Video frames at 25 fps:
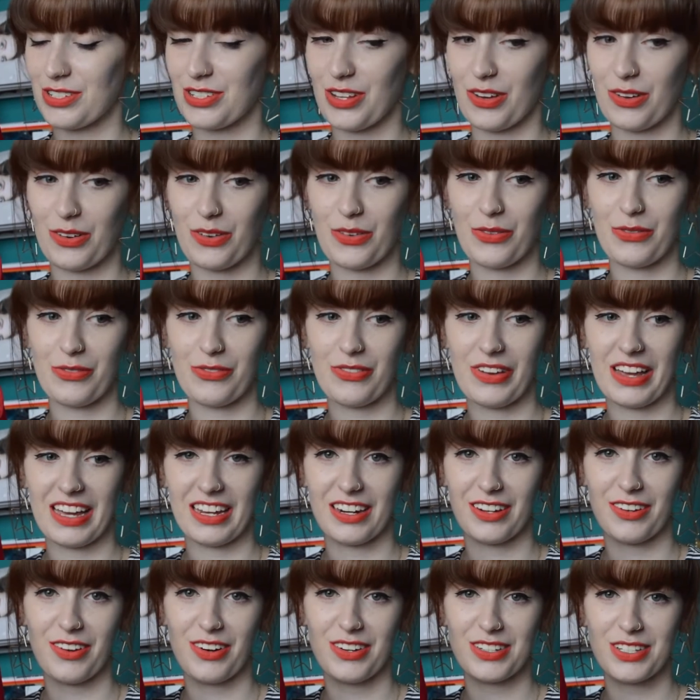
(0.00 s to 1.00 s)
so comfy
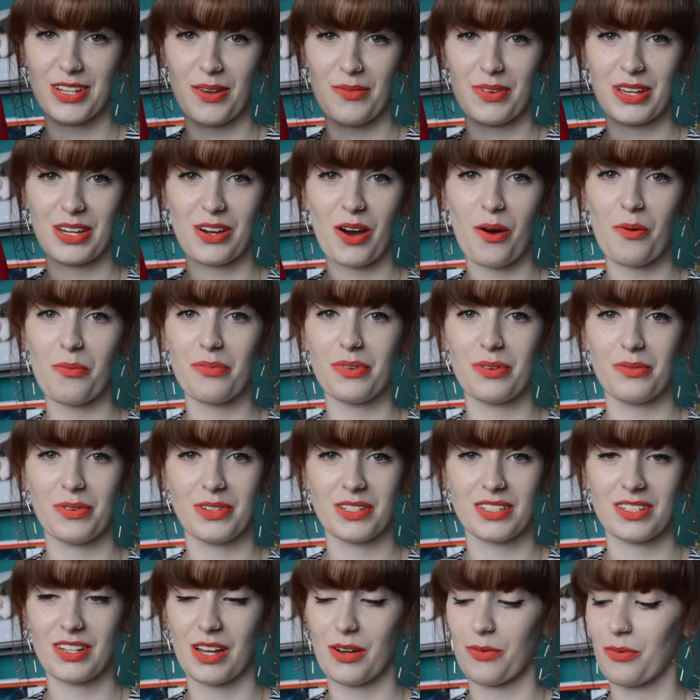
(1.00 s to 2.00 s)
and I got so many
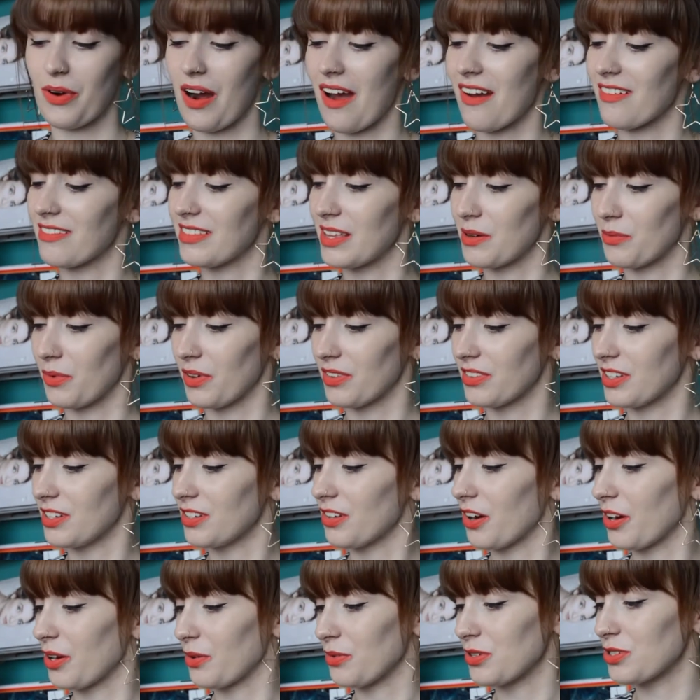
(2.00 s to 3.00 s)
compliments like wearing them on the
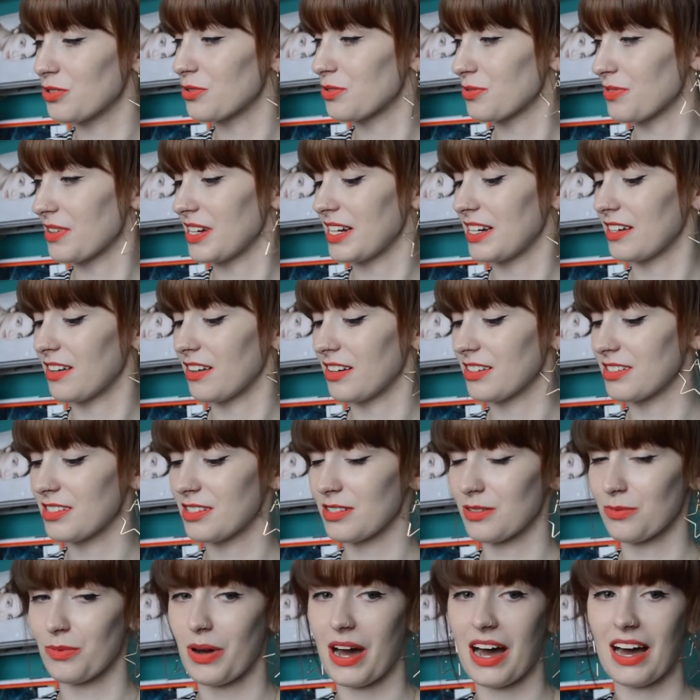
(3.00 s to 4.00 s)
night, which was really nice
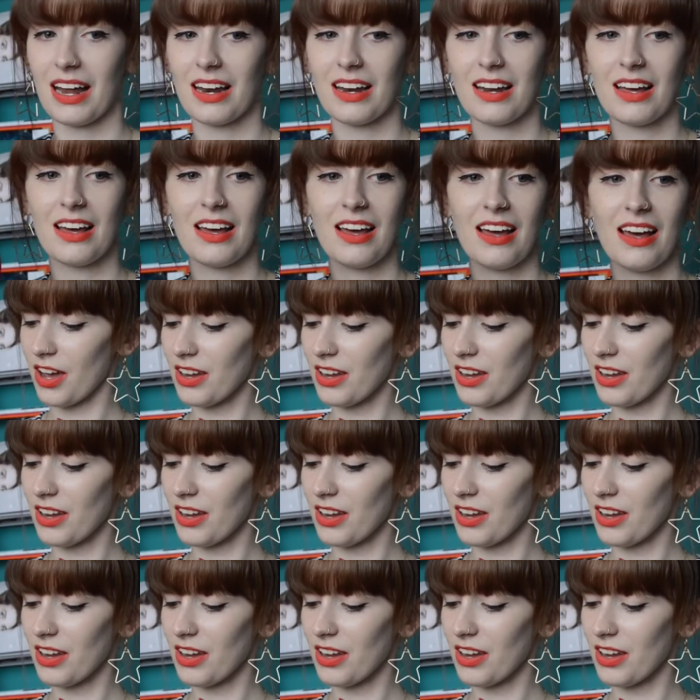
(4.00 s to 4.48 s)
as well.